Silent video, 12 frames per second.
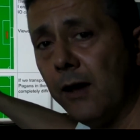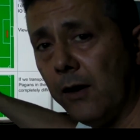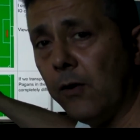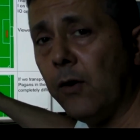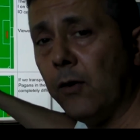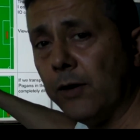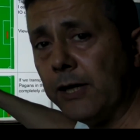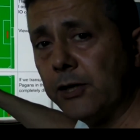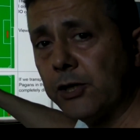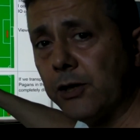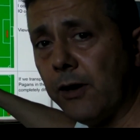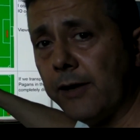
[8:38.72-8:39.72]
on each
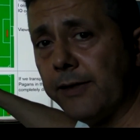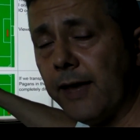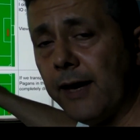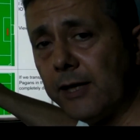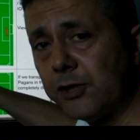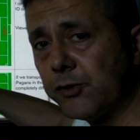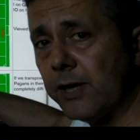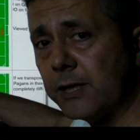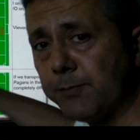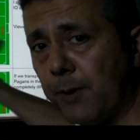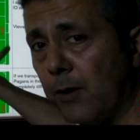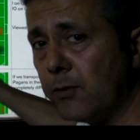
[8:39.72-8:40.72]
side there. Let's
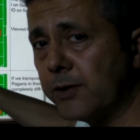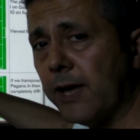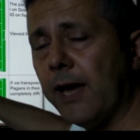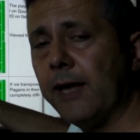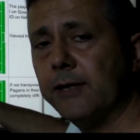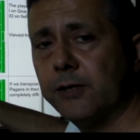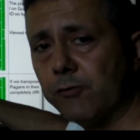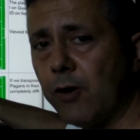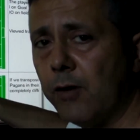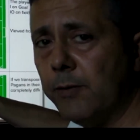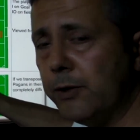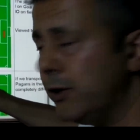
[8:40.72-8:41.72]
transpose that into Roman